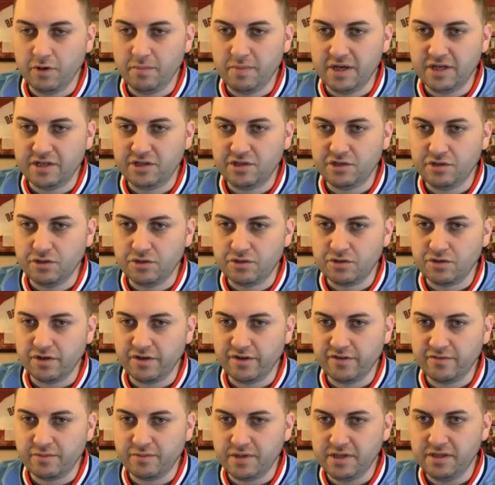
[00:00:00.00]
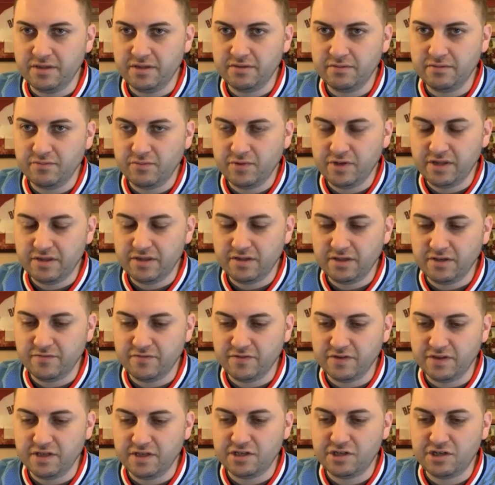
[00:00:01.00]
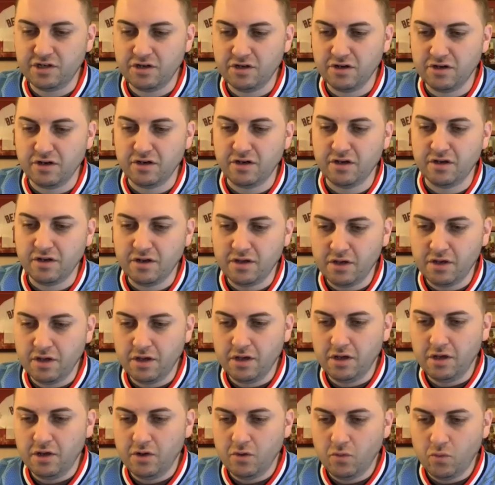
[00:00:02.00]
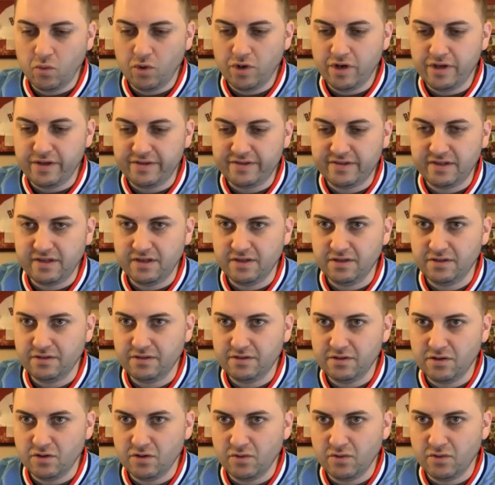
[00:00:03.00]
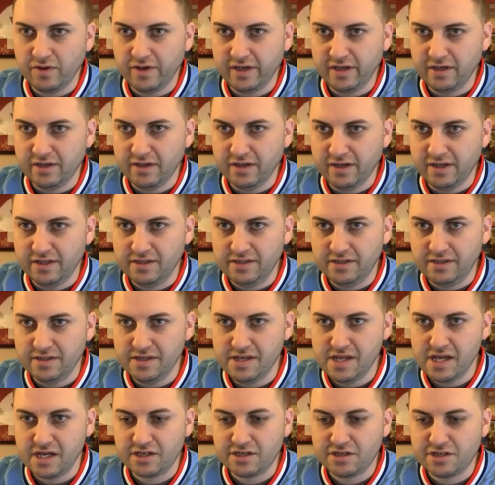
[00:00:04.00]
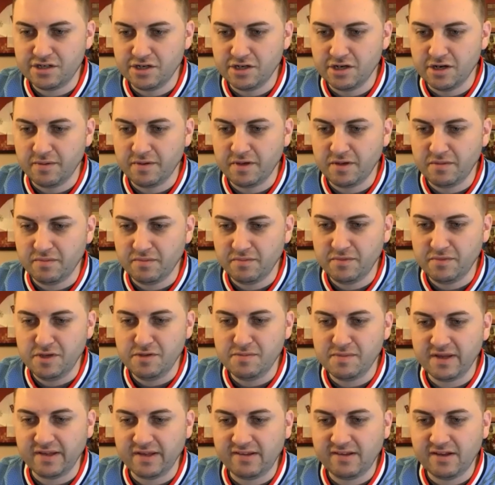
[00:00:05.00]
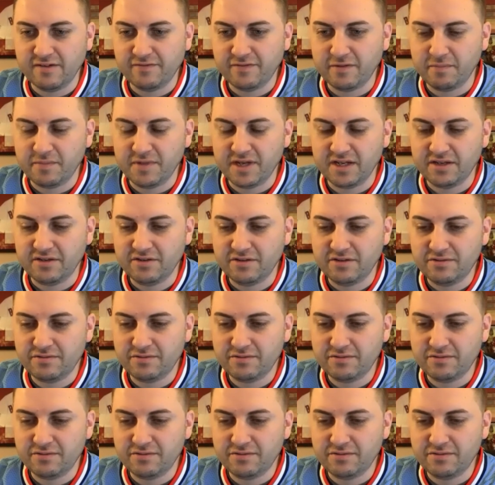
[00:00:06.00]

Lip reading: about you, Chris? What do you think for this year, and where do you see it going next year? I mean, me myself, I'm not